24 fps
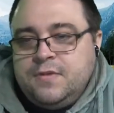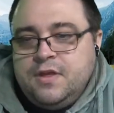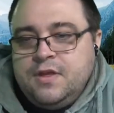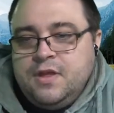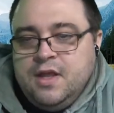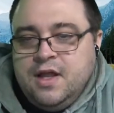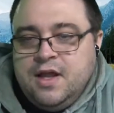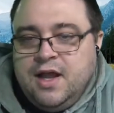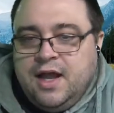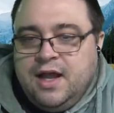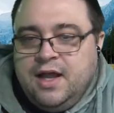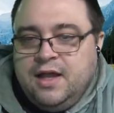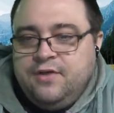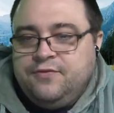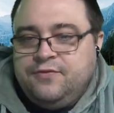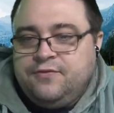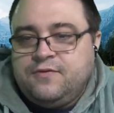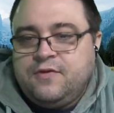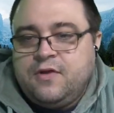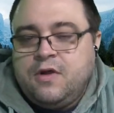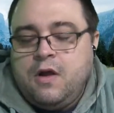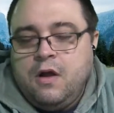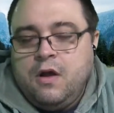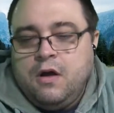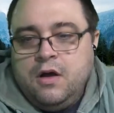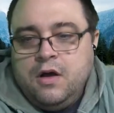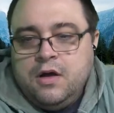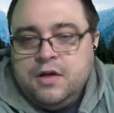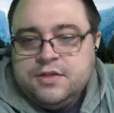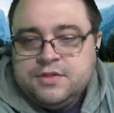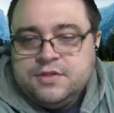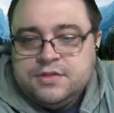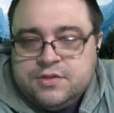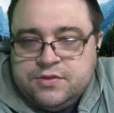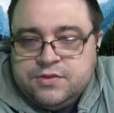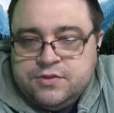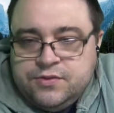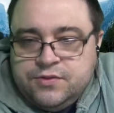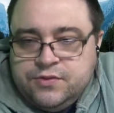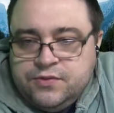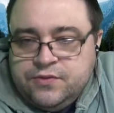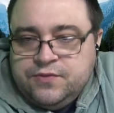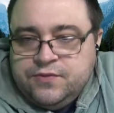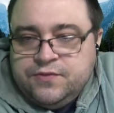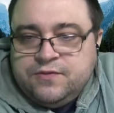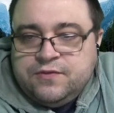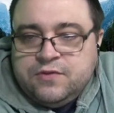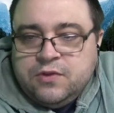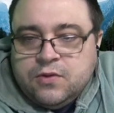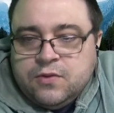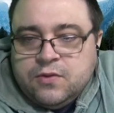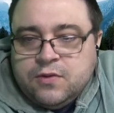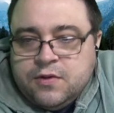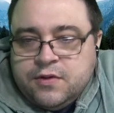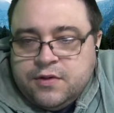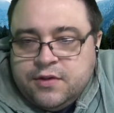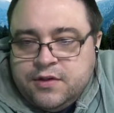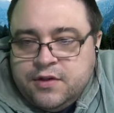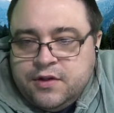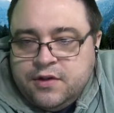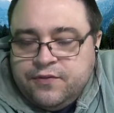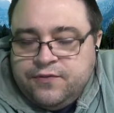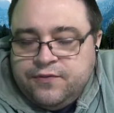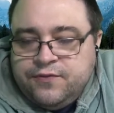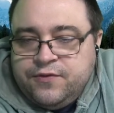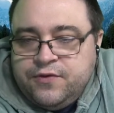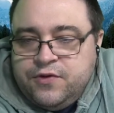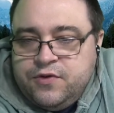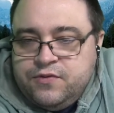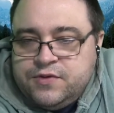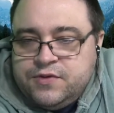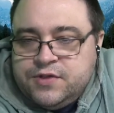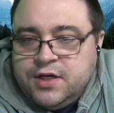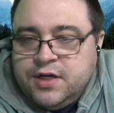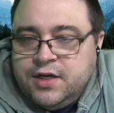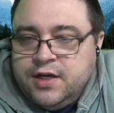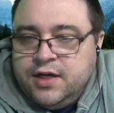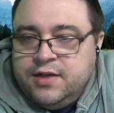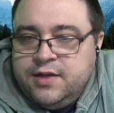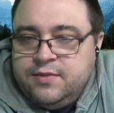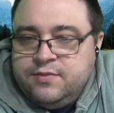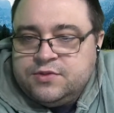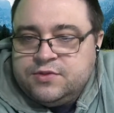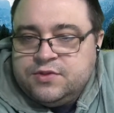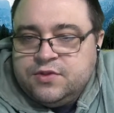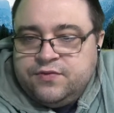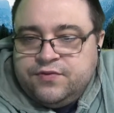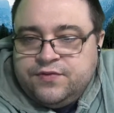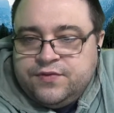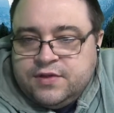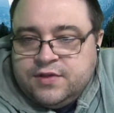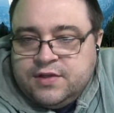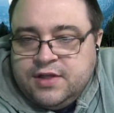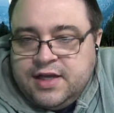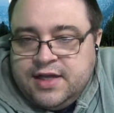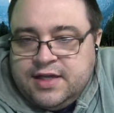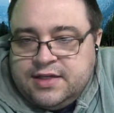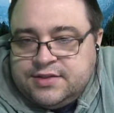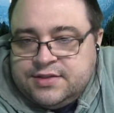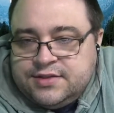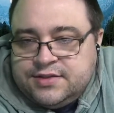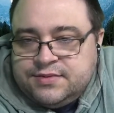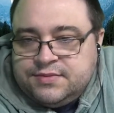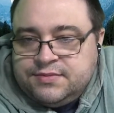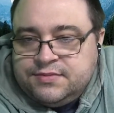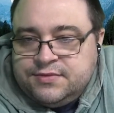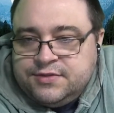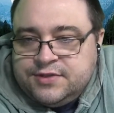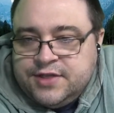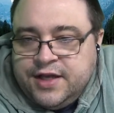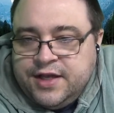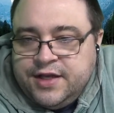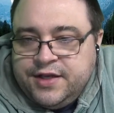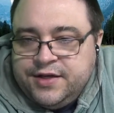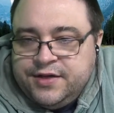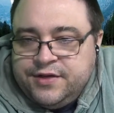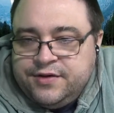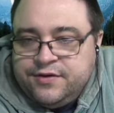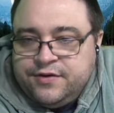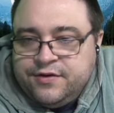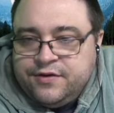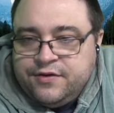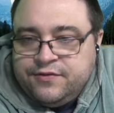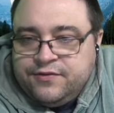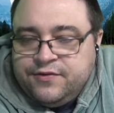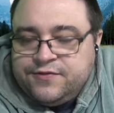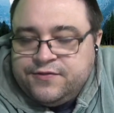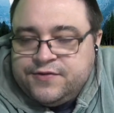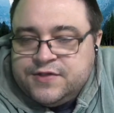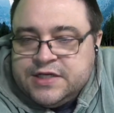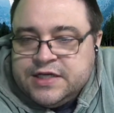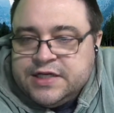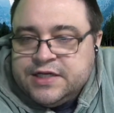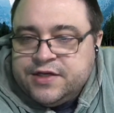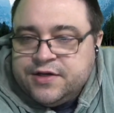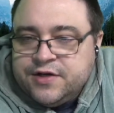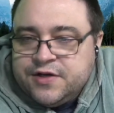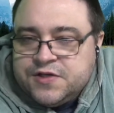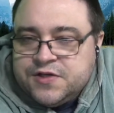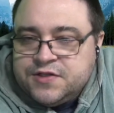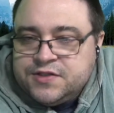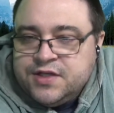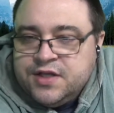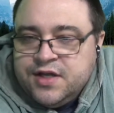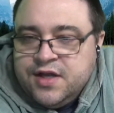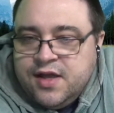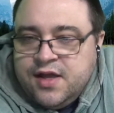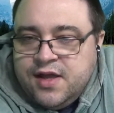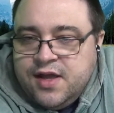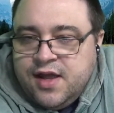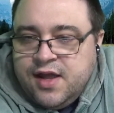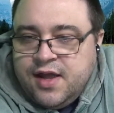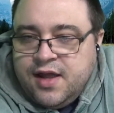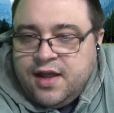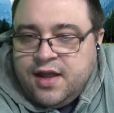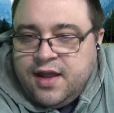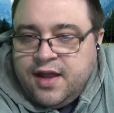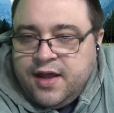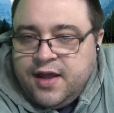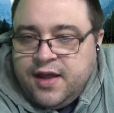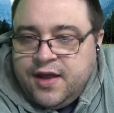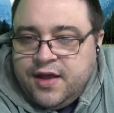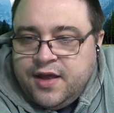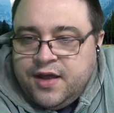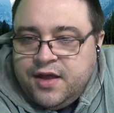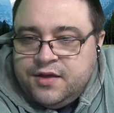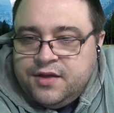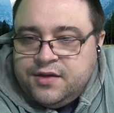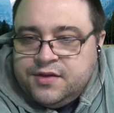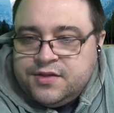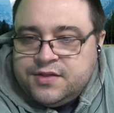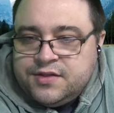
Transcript: I've gone to Florida a few times over the last 10 or 15 years, and